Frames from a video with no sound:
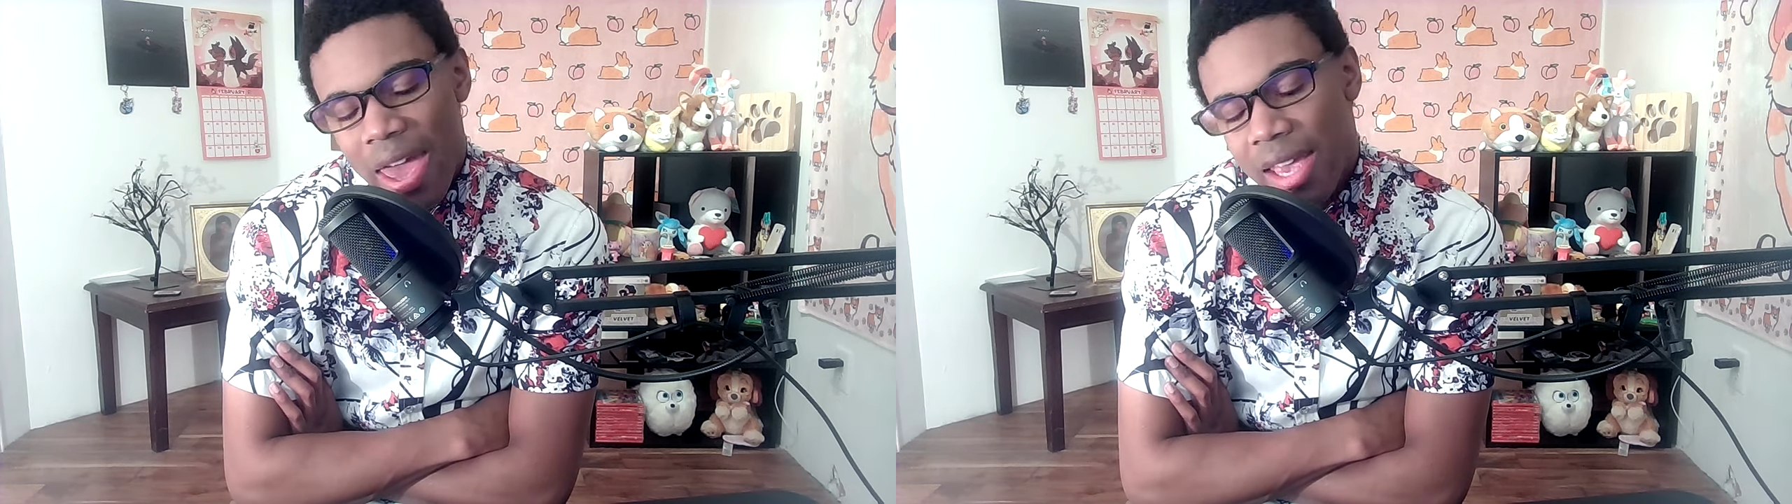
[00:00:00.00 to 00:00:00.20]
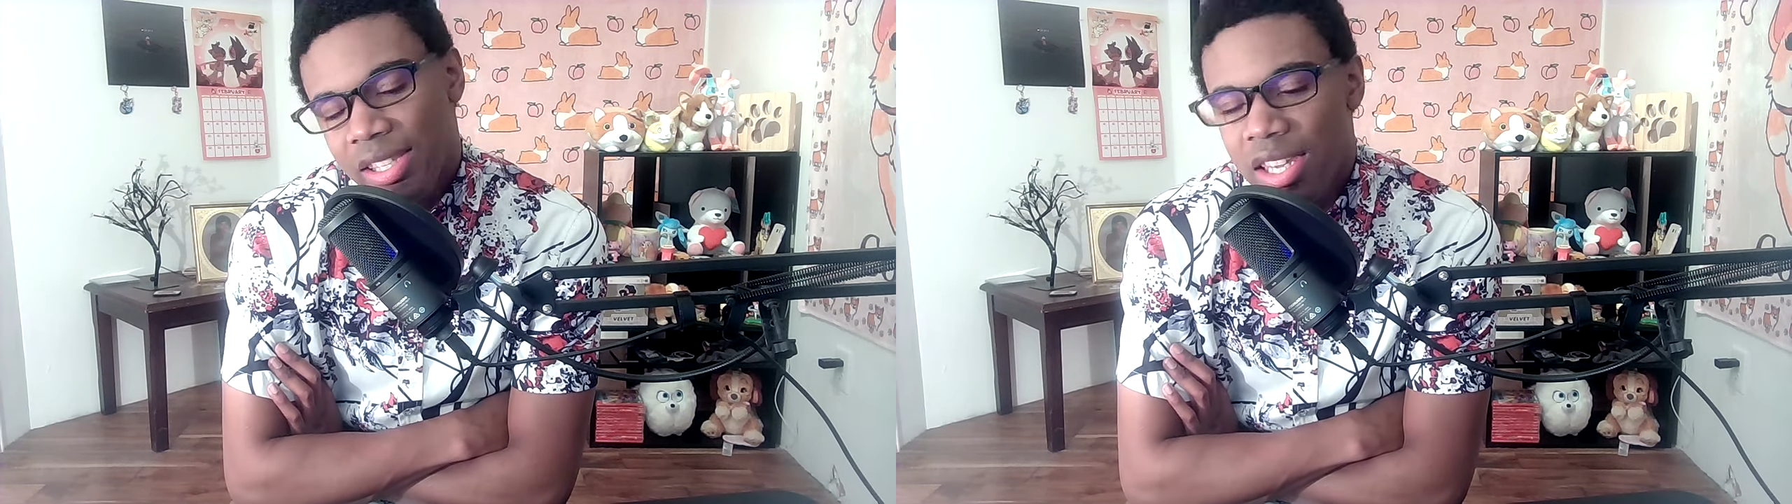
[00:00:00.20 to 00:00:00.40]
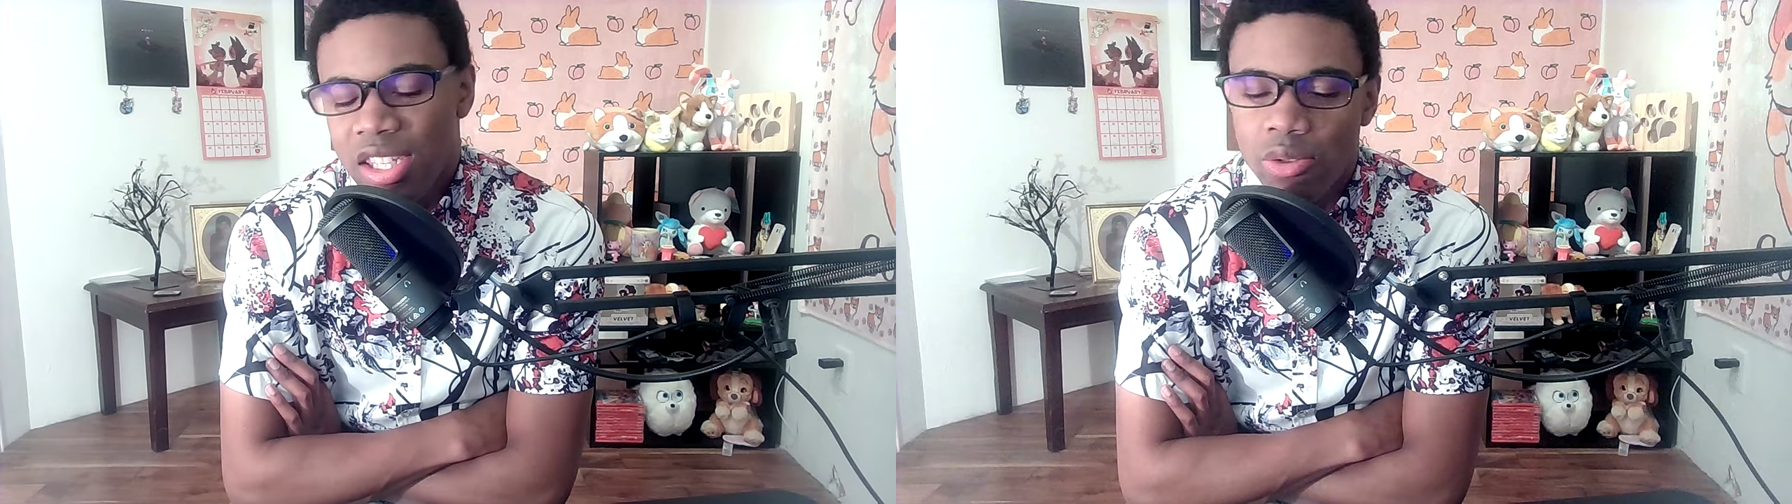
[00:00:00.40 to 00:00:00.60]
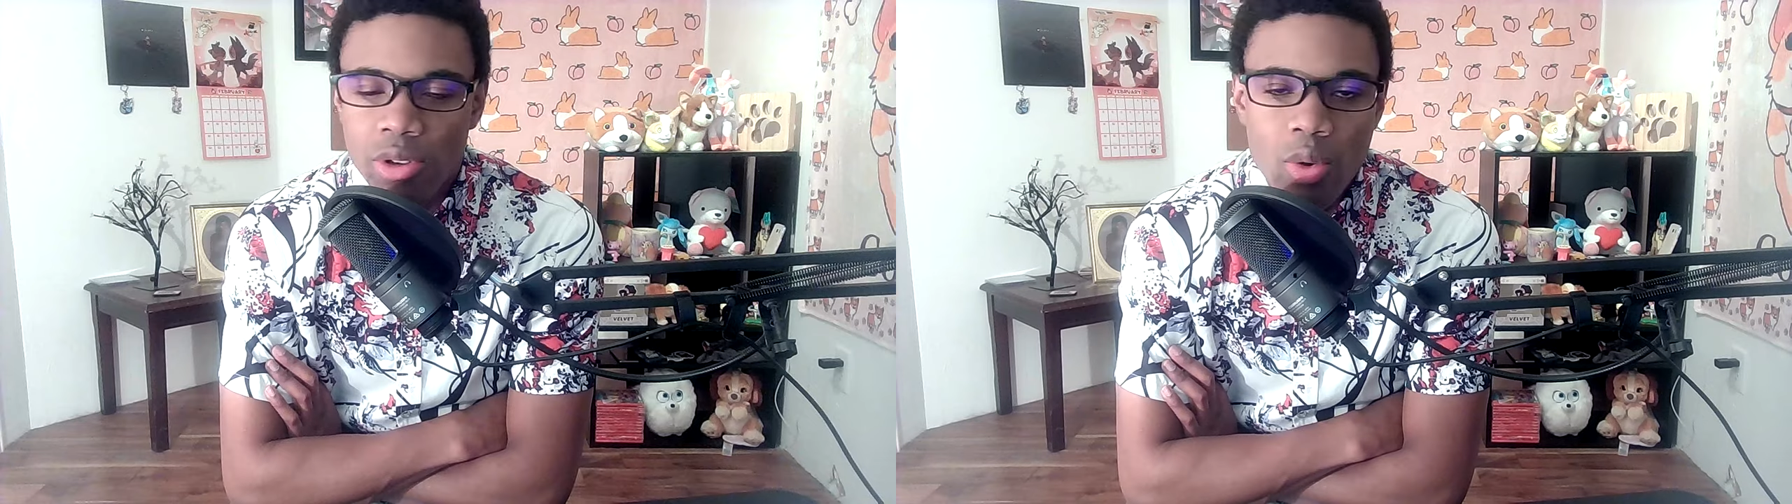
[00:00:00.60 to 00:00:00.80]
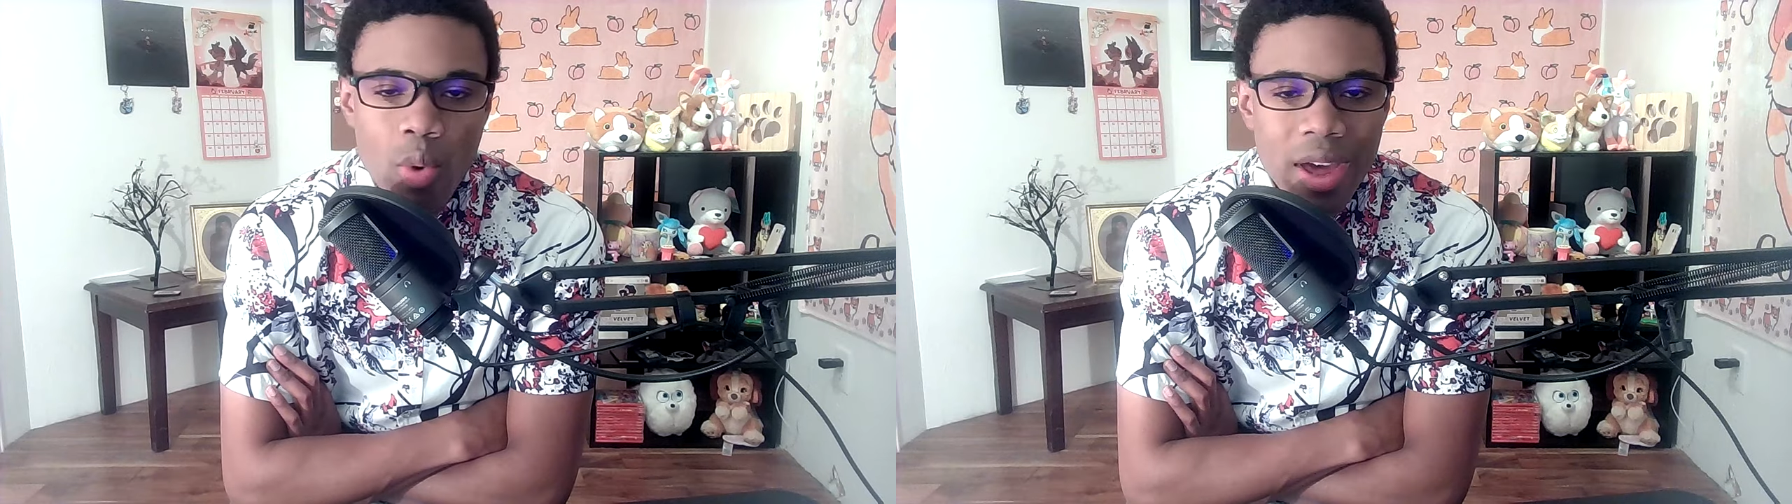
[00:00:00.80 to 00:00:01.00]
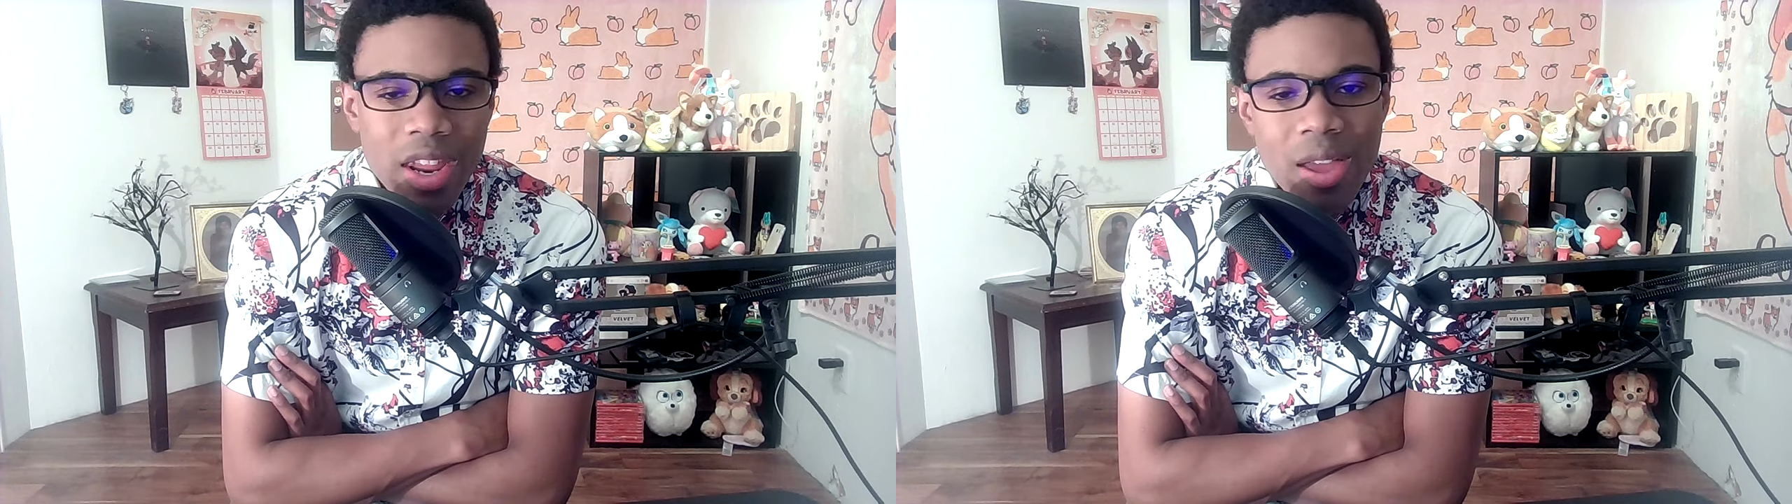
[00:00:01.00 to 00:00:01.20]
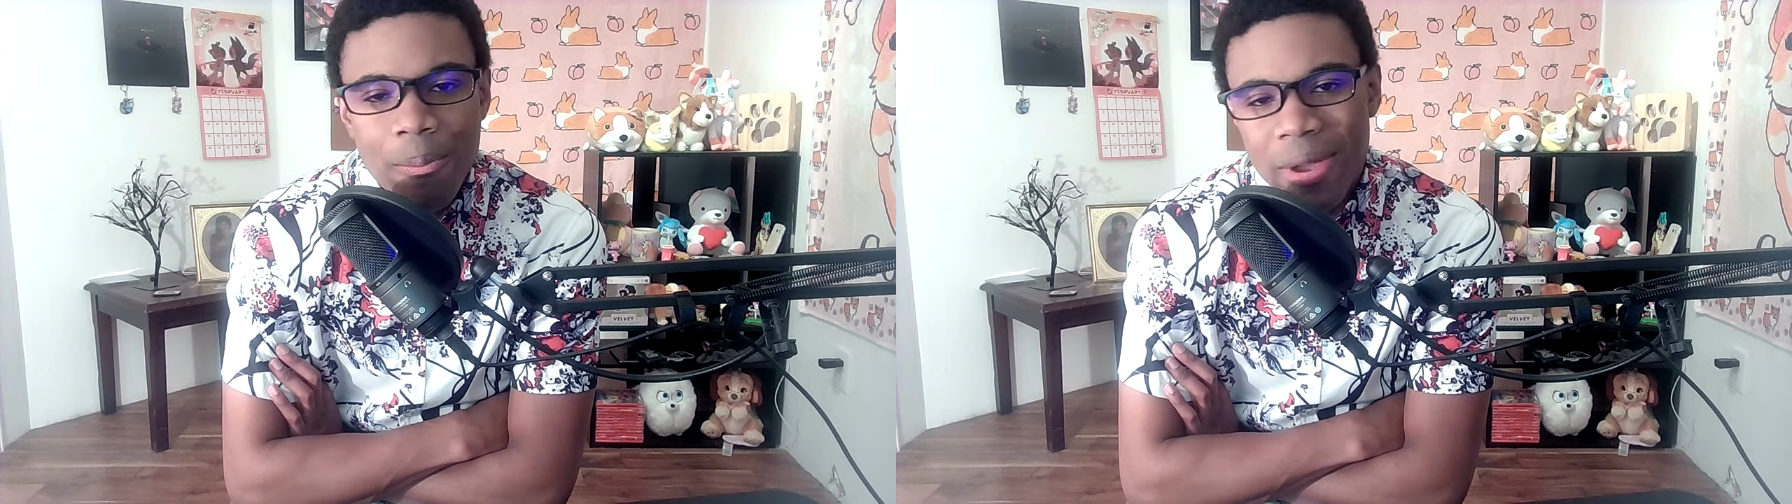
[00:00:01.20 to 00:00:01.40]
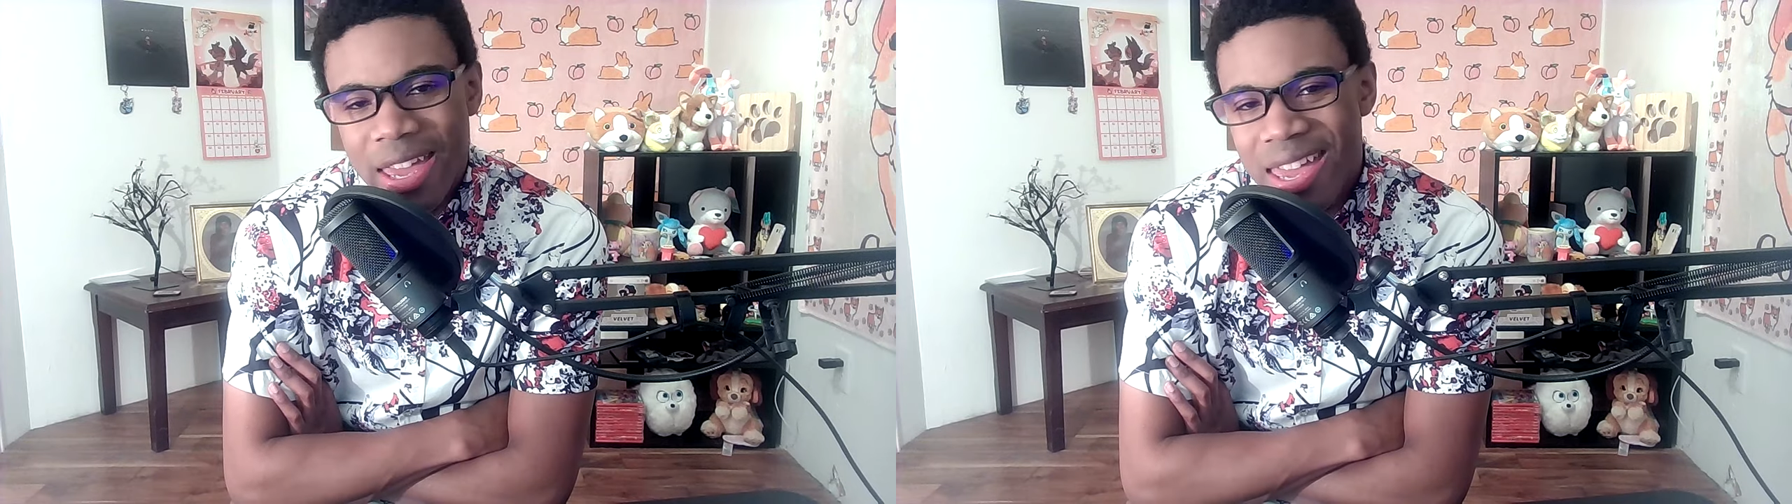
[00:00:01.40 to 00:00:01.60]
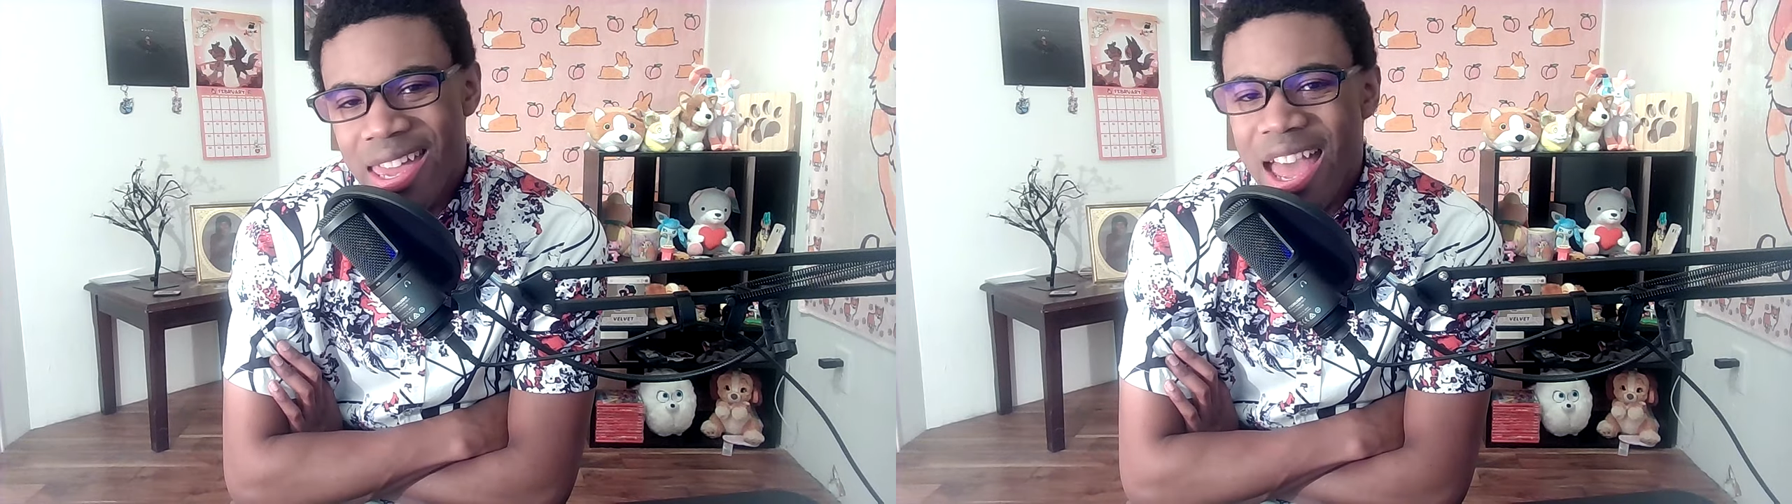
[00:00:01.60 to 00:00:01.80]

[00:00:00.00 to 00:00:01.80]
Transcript: Is this who you wanna be?